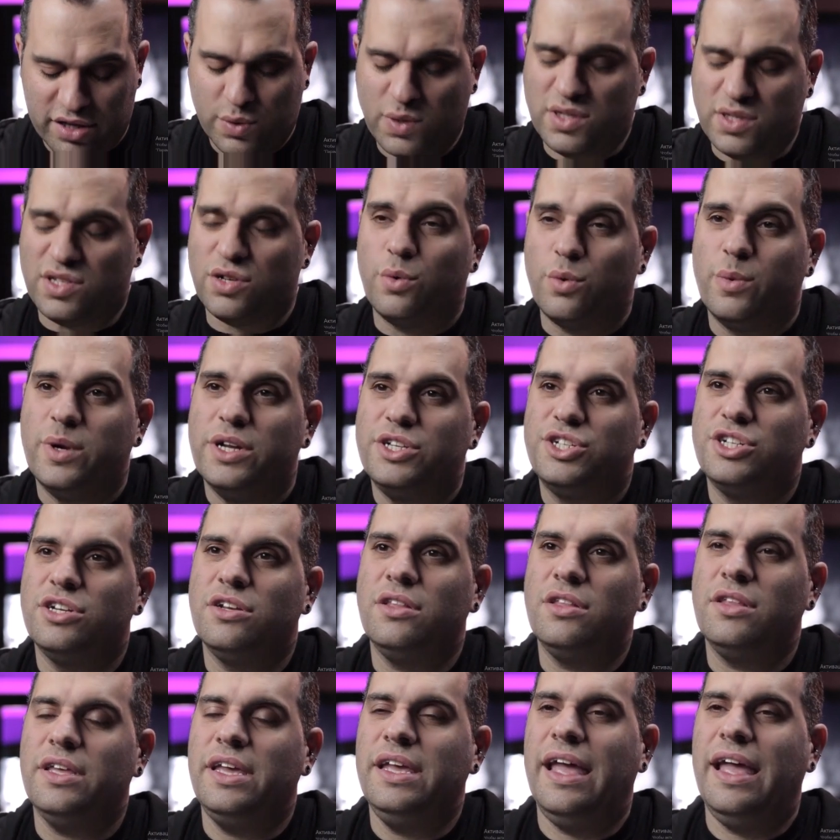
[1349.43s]
was
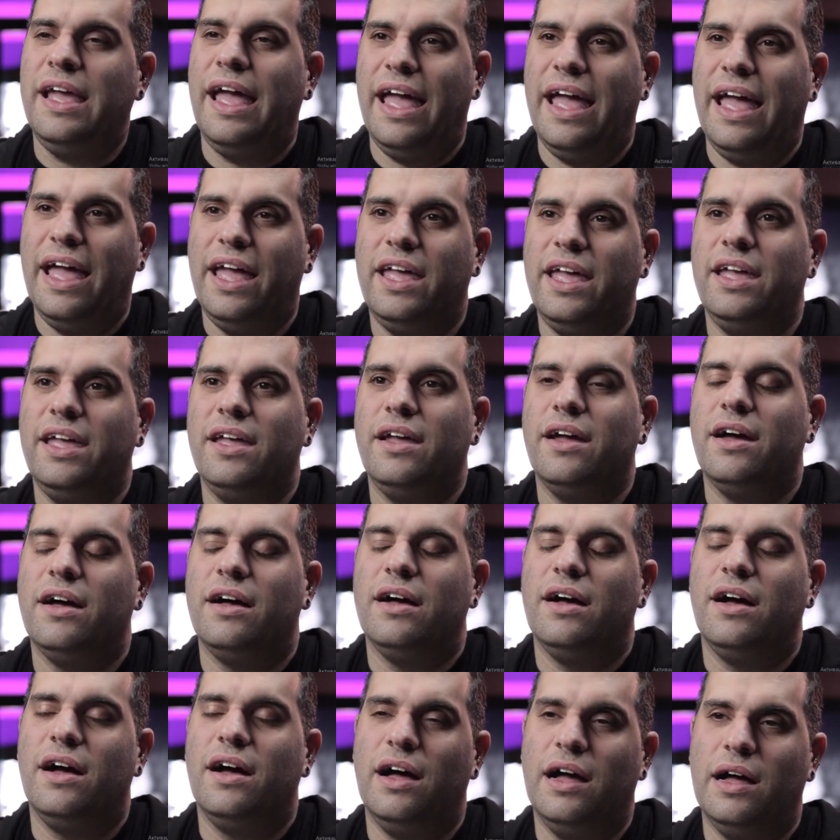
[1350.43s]
originally
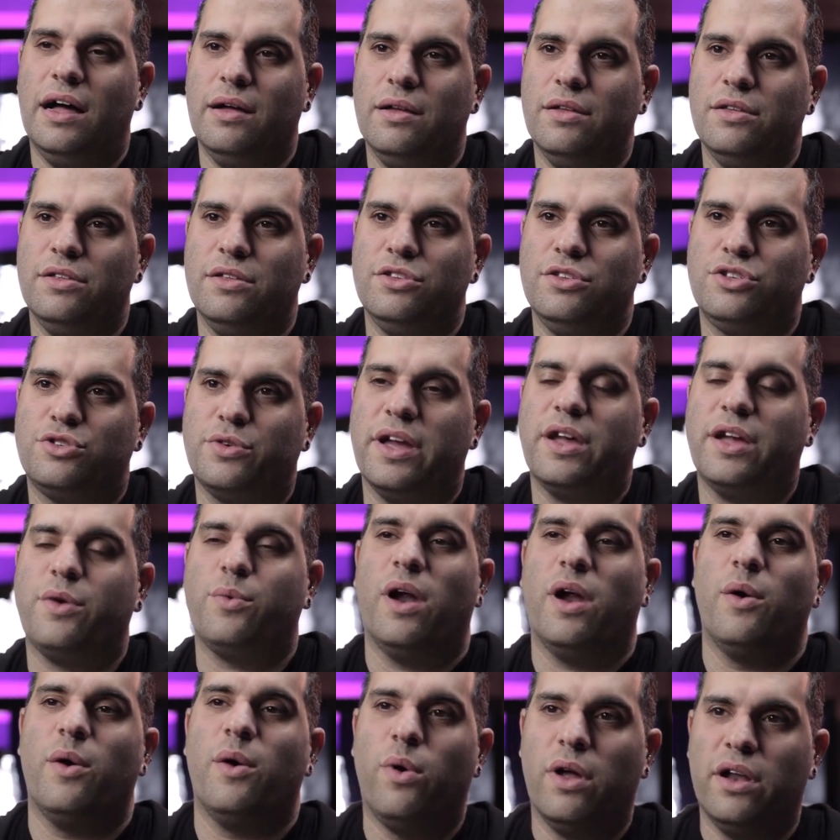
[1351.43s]
a trick
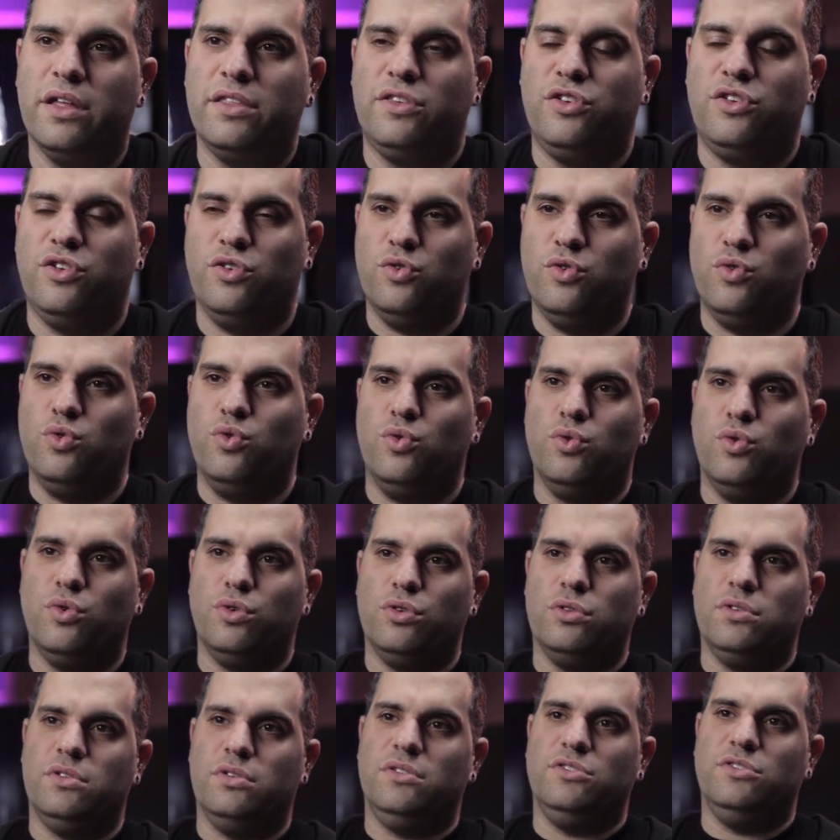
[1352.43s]
where I wanted to
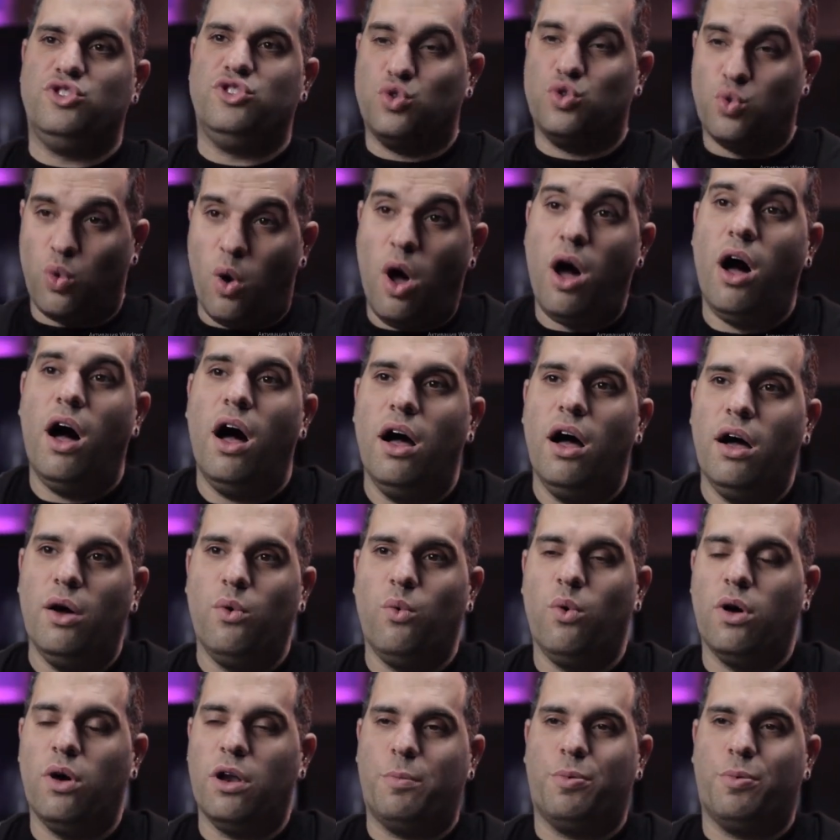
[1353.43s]
draw
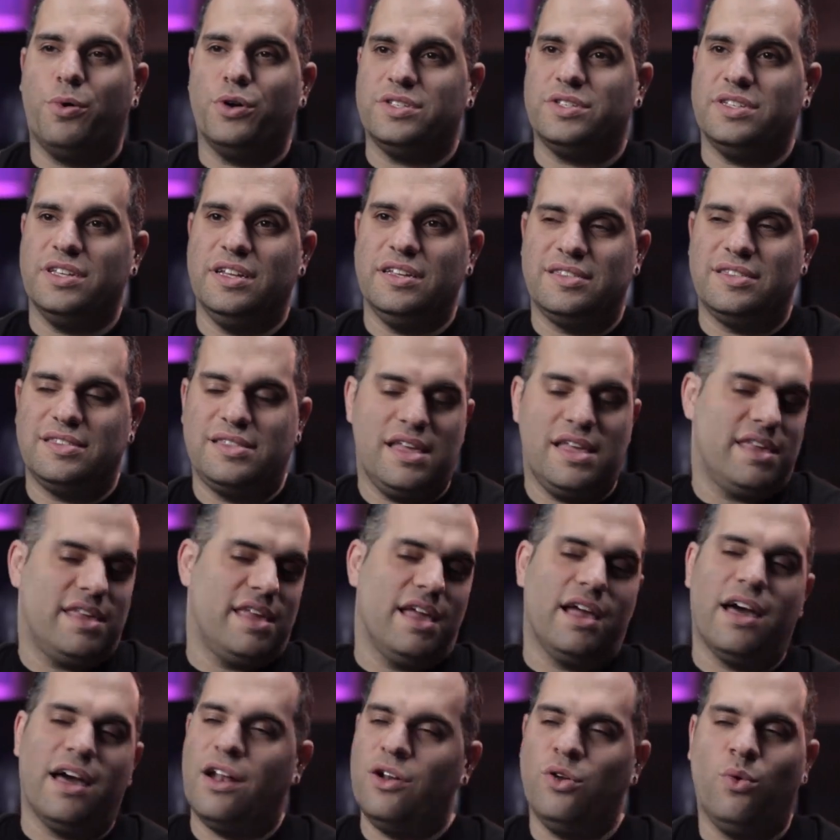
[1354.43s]
what a person is
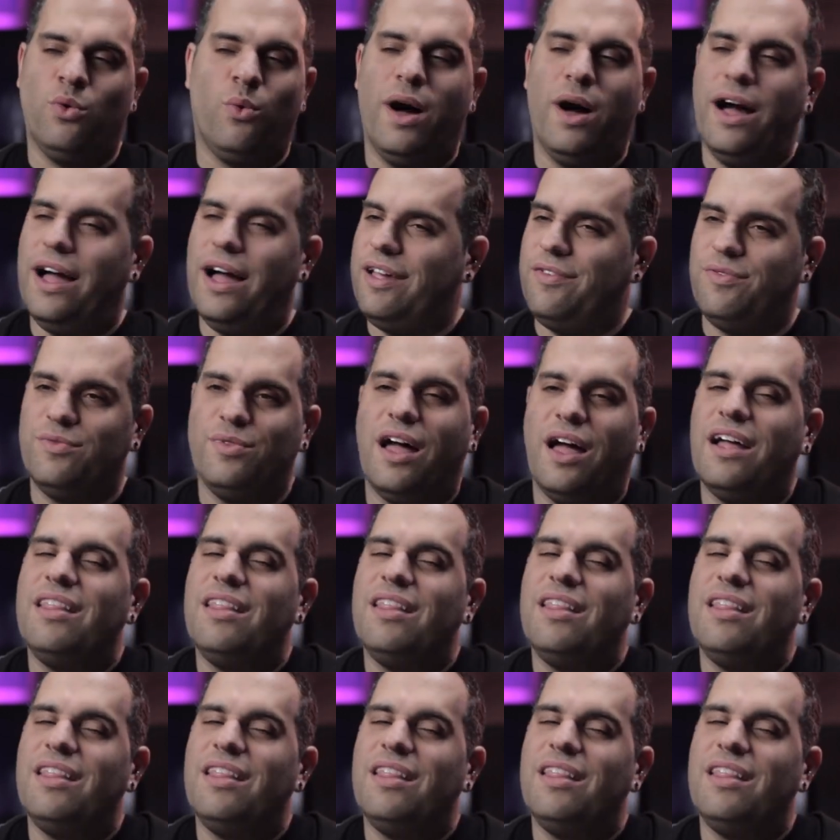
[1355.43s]
thinking. I don't know why.